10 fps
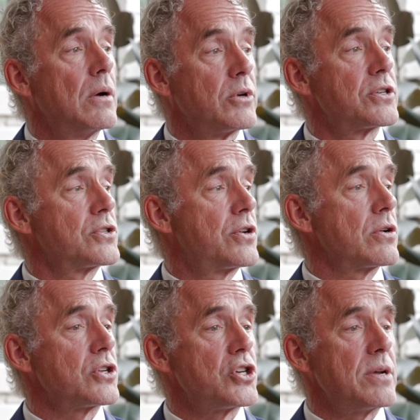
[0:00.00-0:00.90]
which is
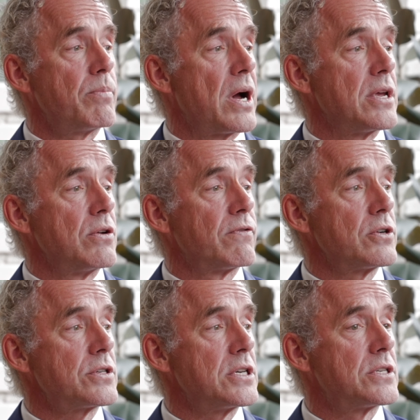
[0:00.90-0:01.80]
dirt cheap by
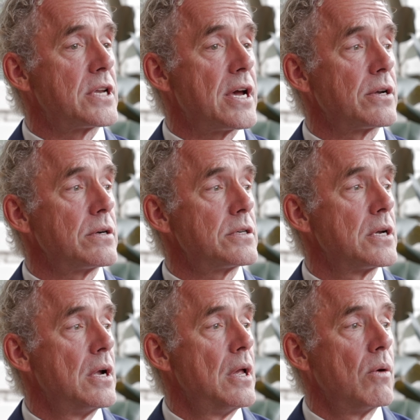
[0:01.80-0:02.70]
university standards.
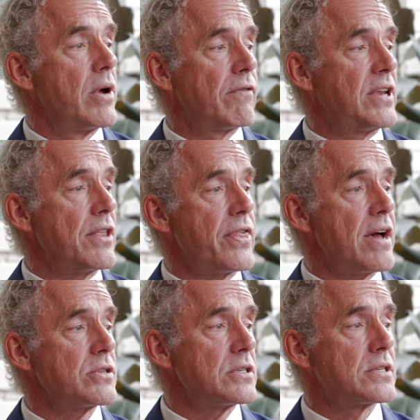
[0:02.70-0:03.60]
We have
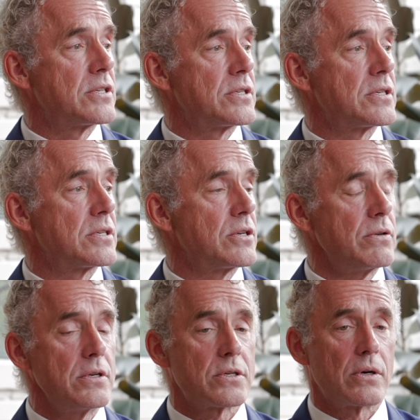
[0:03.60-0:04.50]
10,000
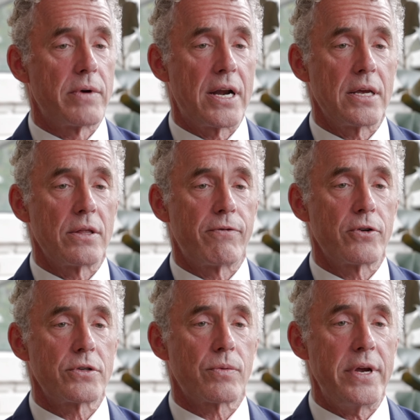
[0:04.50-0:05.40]
students already in the
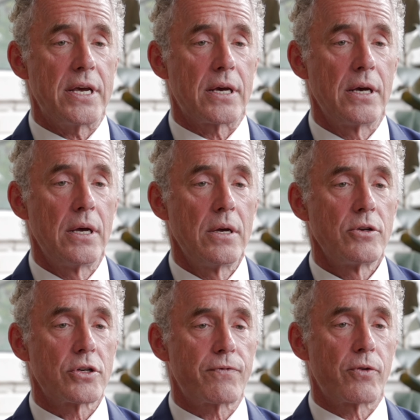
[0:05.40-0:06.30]
first week
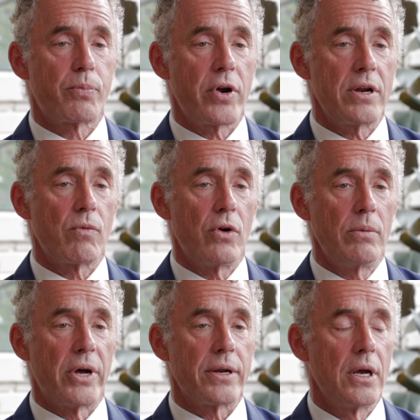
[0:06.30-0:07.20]
just for pre
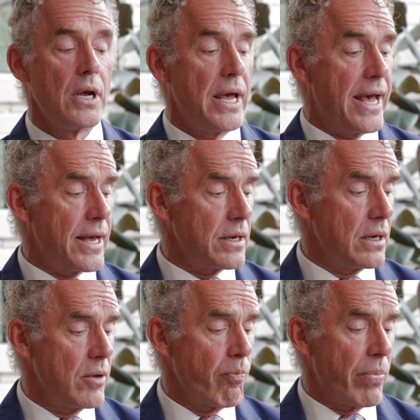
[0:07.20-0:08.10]
enrollment. And
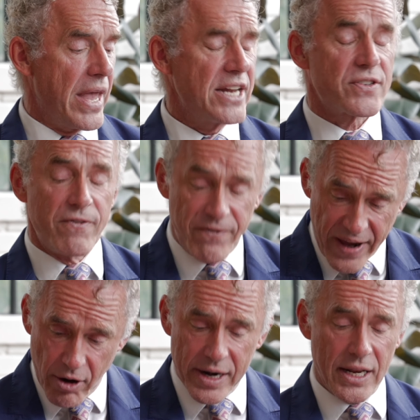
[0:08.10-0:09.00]
it's
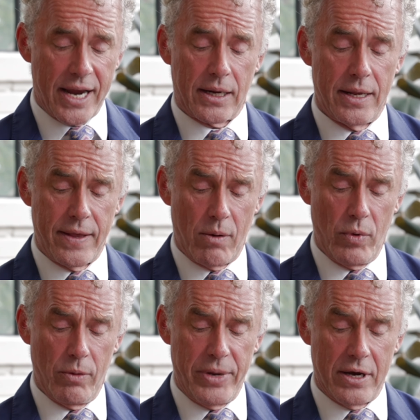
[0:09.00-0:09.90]
very likely that
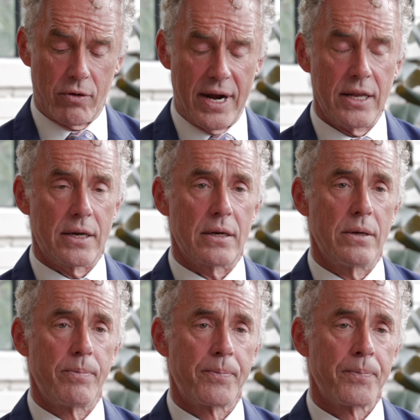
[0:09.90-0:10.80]
we'll be accredited.
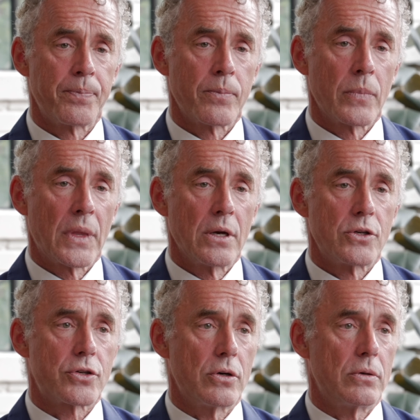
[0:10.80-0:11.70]

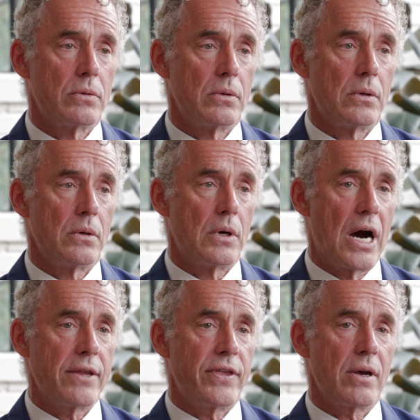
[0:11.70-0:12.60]
So
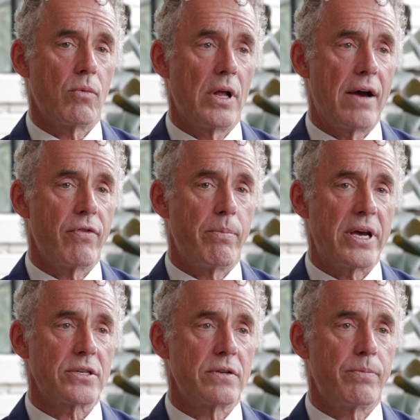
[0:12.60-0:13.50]
I think we'll have the
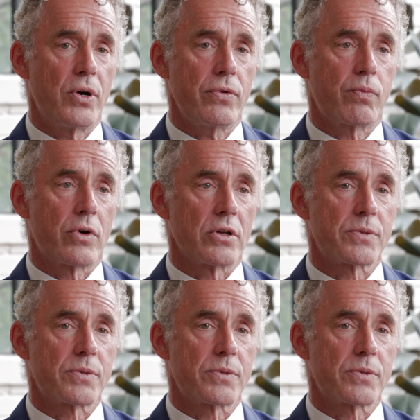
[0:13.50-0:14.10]
best of both worlds